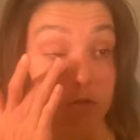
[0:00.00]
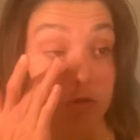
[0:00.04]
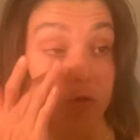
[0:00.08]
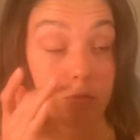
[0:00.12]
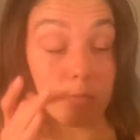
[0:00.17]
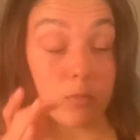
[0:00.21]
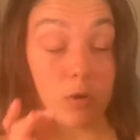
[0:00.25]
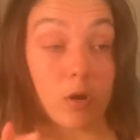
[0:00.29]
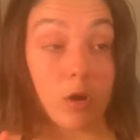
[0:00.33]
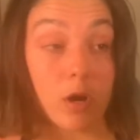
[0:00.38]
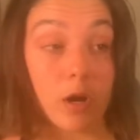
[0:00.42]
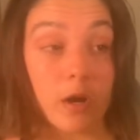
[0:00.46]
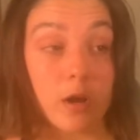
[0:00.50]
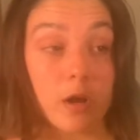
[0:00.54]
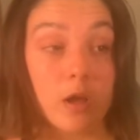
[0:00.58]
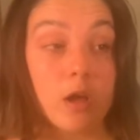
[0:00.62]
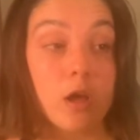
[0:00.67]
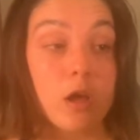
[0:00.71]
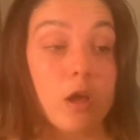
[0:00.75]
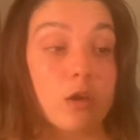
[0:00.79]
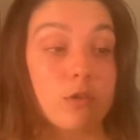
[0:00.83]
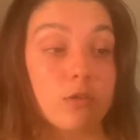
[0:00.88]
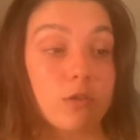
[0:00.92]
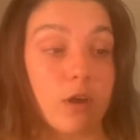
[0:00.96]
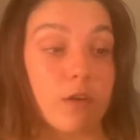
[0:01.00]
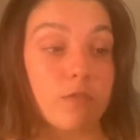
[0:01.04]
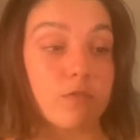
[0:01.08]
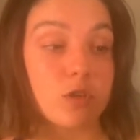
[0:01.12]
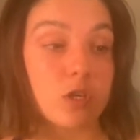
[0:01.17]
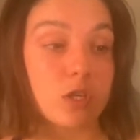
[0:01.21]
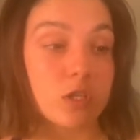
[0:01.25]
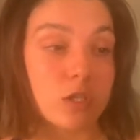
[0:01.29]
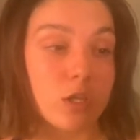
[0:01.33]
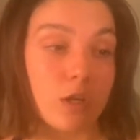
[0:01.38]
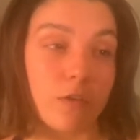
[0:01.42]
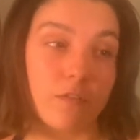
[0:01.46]
tomorrow. So I've
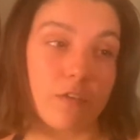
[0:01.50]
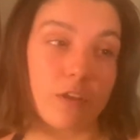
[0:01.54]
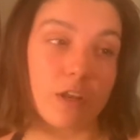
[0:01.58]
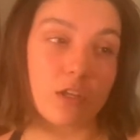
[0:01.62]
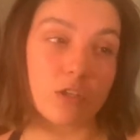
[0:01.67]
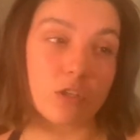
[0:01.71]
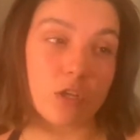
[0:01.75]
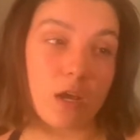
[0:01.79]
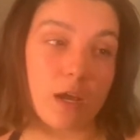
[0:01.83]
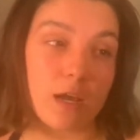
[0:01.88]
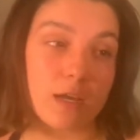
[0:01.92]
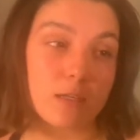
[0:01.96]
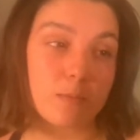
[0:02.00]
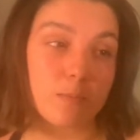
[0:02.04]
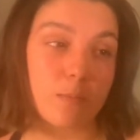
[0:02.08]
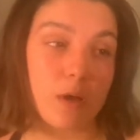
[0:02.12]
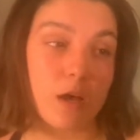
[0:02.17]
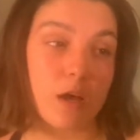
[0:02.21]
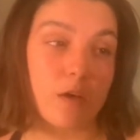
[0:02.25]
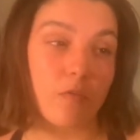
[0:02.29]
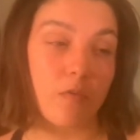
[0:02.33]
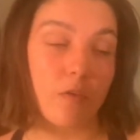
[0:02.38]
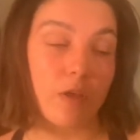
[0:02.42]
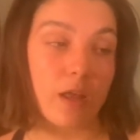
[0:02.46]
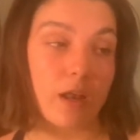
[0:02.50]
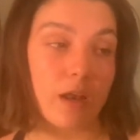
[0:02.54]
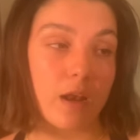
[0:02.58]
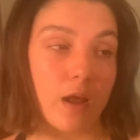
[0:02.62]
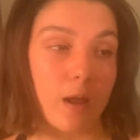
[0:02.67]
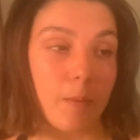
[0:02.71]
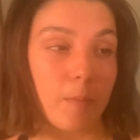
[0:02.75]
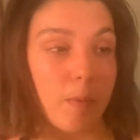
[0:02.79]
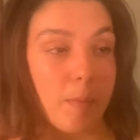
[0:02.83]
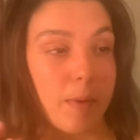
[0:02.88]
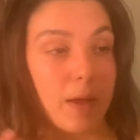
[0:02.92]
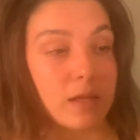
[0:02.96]
just finished ice bathing.
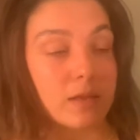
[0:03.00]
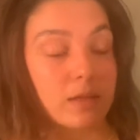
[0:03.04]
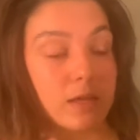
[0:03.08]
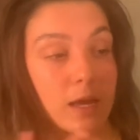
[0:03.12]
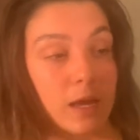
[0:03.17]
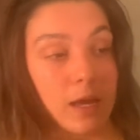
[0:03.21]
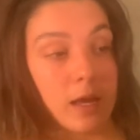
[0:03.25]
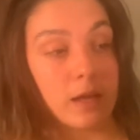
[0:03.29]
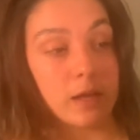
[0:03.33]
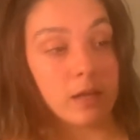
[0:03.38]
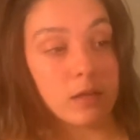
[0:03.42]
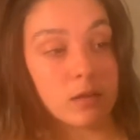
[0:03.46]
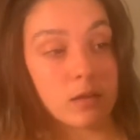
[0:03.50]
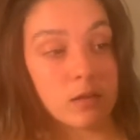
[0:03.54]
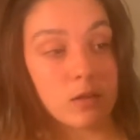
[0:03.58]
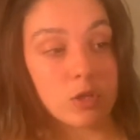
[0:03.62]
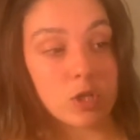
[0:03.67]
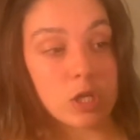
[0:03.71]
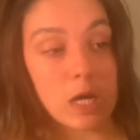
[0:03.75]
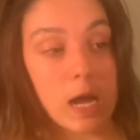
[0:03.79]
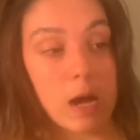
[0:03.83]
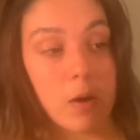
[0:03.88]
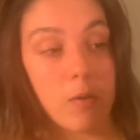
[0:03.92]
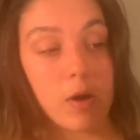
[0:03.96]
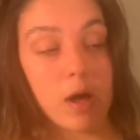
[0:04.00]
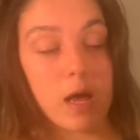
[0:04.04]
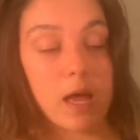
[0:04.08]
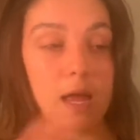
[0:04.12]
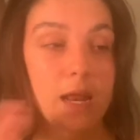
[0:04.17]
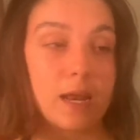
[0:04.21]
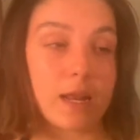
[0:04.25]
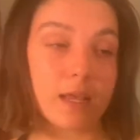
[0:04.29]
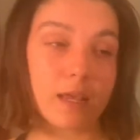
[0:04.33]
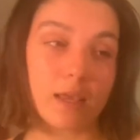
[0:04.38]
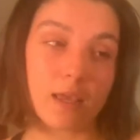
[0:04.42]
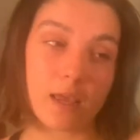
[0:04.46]
I'm about to head into the shower
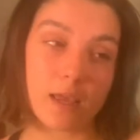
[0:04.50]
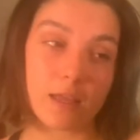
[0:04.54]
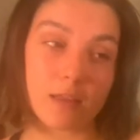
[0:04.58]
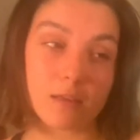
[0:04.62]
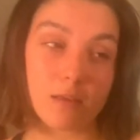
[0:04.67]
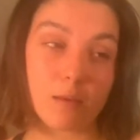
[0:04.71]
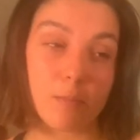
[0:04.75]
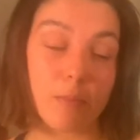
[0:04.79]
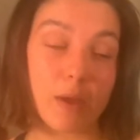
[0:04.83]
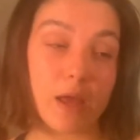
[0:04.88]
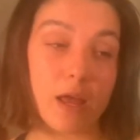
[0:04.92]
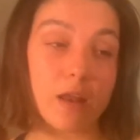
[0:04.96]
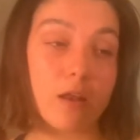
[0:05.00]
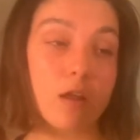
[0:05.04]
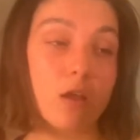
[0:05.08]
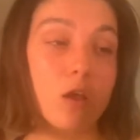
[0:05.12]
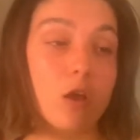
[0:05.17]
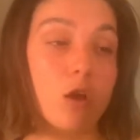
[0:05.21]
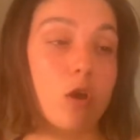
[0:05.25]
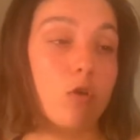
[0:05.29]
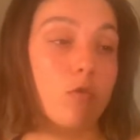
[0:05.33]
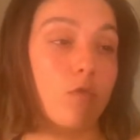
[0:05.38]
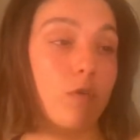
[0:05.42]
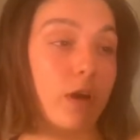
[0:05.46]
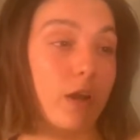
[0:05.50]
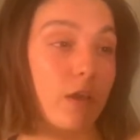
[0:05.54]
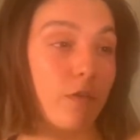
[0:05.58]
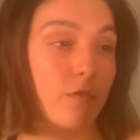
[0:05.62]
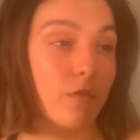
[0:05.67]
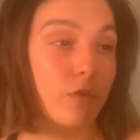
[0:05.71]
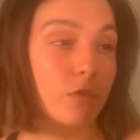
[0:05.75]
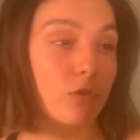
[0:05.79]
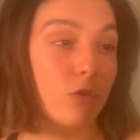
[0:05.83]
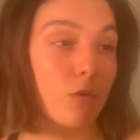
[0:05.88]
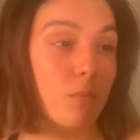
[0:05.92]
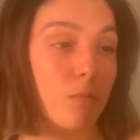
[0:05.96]
and then get into bed, ready
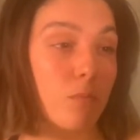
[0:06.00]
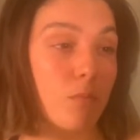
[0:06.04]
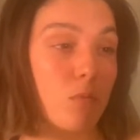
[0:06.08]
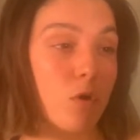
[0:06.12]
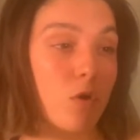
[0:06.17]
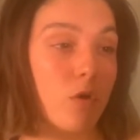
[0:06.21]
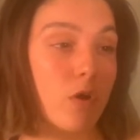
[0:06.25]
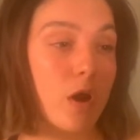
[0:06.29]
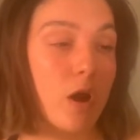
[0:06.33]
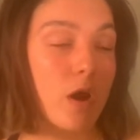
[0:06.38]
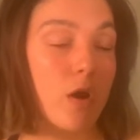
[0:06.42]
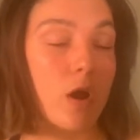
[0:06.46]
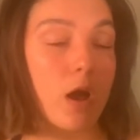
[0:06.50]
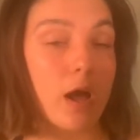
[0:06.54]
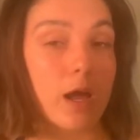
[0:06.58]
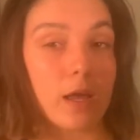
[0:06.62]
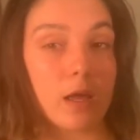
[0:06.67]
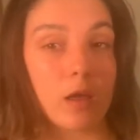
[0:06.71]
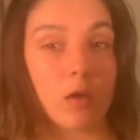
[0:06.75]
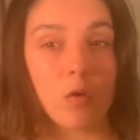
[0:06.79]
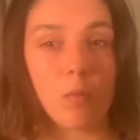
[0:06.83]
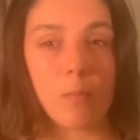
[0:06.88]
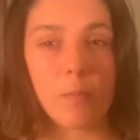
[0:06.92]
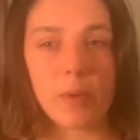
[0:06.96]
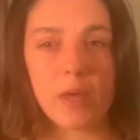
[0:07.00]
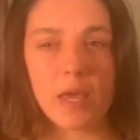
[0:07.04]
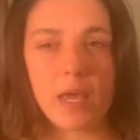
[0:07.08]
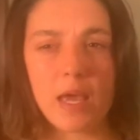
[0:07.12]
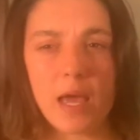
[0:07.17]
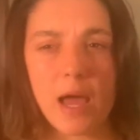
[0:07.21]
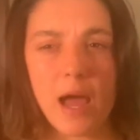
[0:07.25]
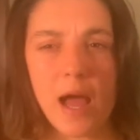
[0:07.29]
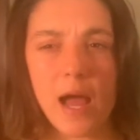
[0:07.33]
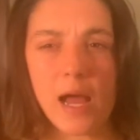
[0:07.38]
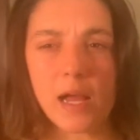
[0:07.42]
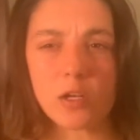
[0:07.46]
for tomorrow. I compete
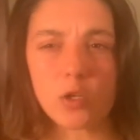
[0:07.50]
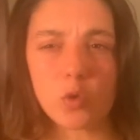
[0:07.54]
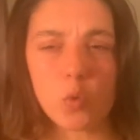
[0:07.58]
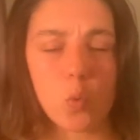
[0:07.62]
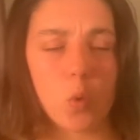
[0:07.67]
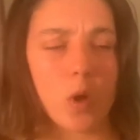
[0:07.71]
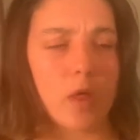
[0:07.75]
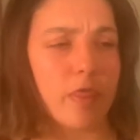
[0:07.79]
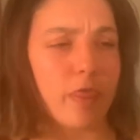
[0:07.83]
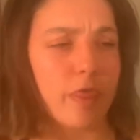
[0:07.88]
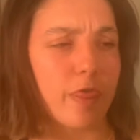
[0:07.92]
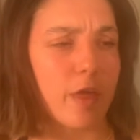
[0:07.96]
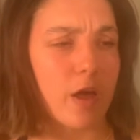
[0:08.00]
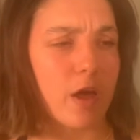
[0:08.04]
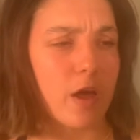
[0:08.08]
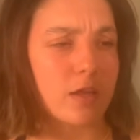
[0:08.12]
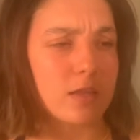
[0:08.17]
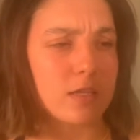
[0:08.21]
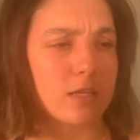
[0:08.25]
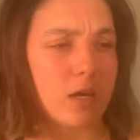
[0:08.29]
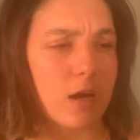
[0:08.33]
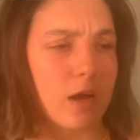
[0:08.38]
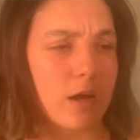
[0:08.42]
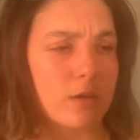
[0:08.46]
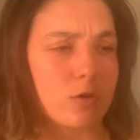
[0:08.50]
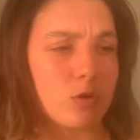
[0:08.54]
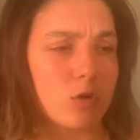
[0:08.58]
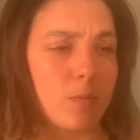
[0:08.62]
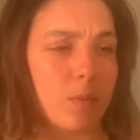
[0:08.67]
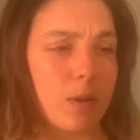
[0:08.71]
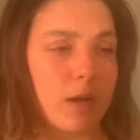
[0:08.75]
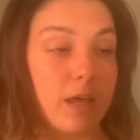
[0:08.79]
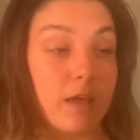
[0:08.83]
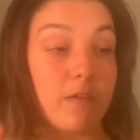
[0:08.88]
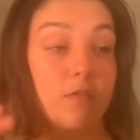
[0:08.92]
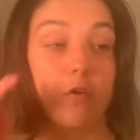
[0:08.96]
at 1:30, I do
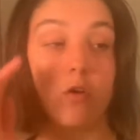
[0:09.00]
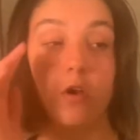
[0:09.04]
believe, or